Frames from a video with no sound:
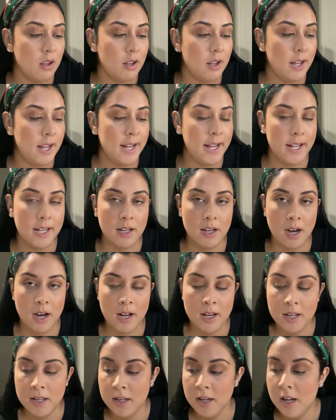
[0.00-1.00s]
I had
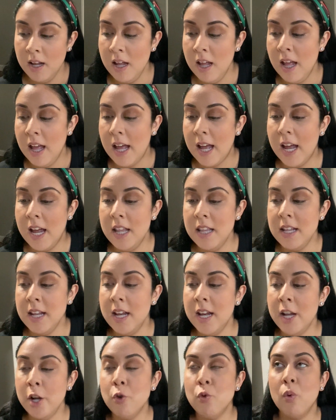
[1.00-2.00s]
gotten. And
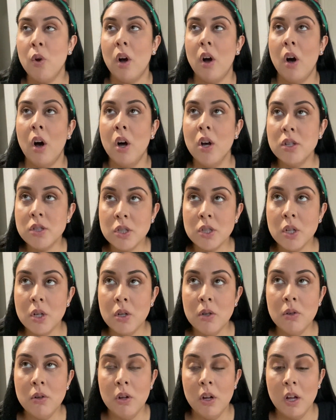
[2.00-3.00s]
then
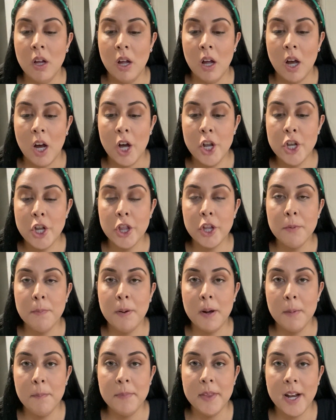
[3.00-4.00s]
also another
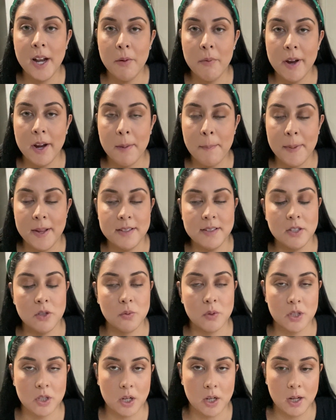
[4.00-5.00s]
pump that I recommend, since
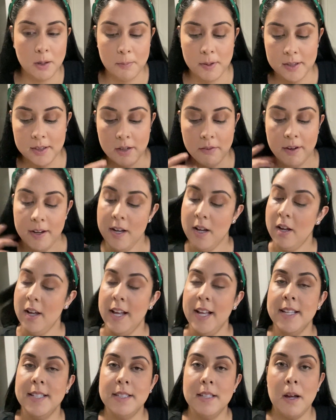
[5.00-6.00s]
we're talking about that right now,
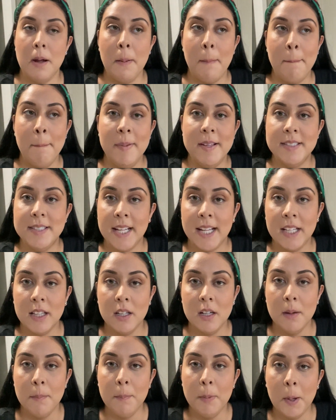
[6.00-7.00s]
is the
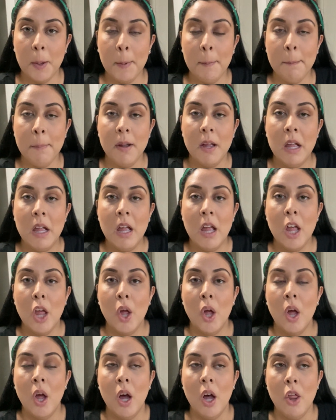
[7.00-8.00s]
Medela pump.
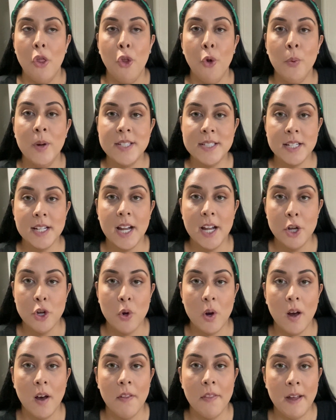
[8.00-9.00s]
The reason I know
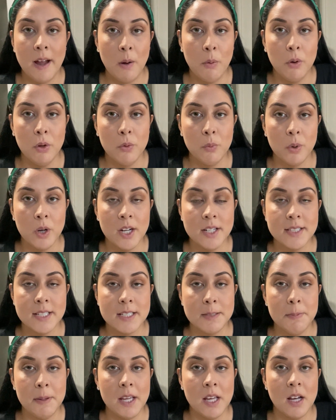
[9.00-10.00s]
how that one works
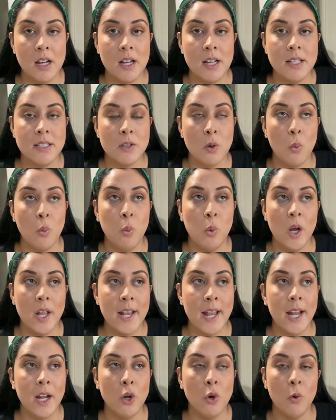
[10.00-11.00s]
is because when
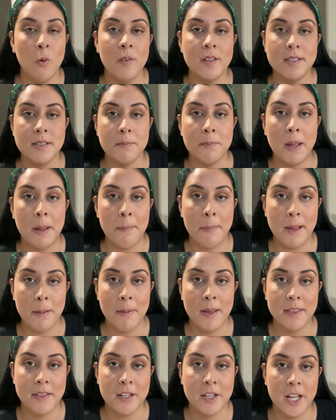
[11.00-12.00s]
I go visit my baby
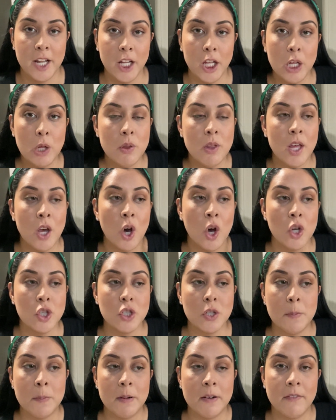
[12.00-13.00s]
at the NICU, they
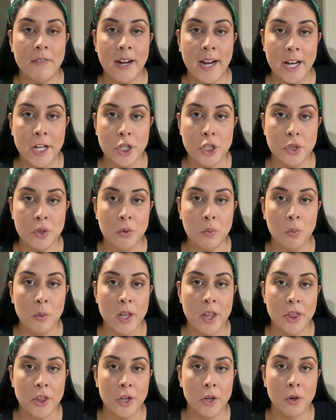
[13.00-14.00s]
also provide you
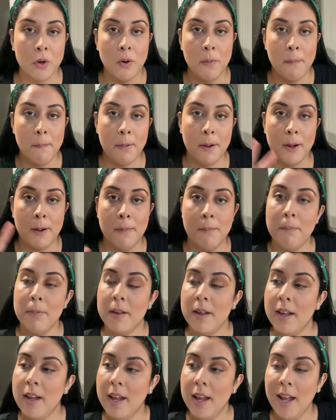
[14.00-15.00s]
with your own pump,
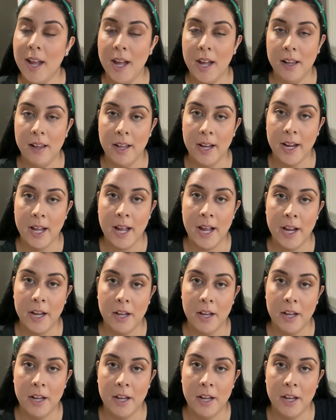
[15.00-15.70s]
like